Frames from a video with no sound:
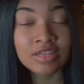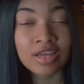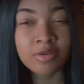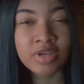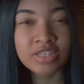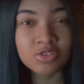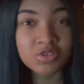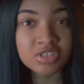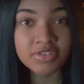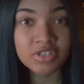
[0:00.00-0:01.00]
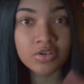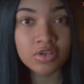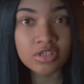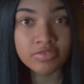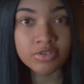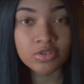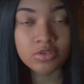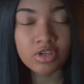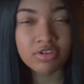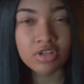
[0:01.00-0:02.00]
I hope you guys enjoyed this video, and if you do,
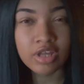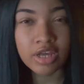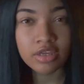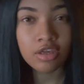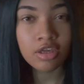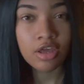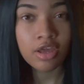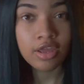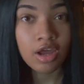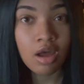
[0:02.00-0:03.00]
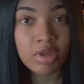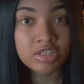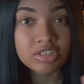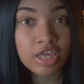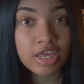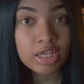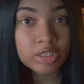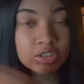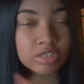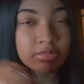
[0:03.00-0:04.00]
give it a like, comment, and
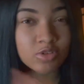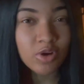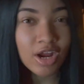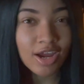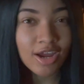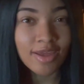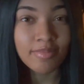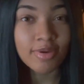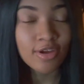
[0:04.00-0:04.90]
subscribe